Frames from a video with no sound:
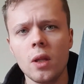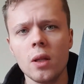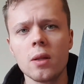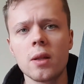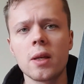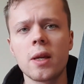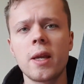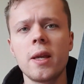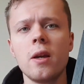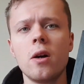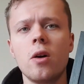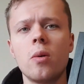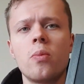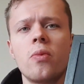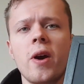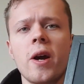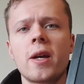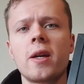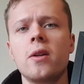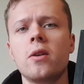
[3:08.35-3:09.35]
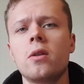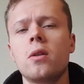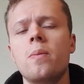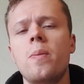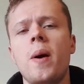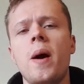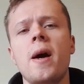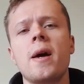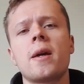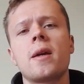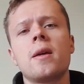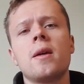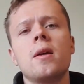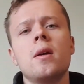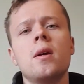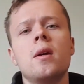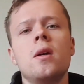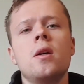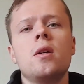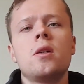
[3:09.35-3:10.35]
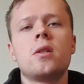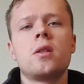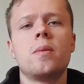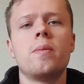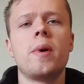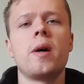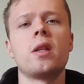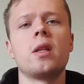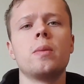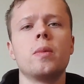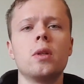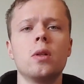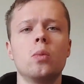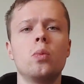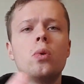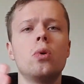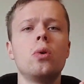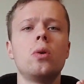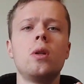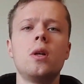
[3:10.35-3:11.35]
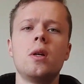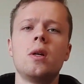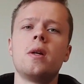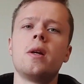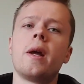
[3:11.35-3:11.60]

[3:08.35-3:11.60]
the keyhole bracket on the back, to mount them on the wall,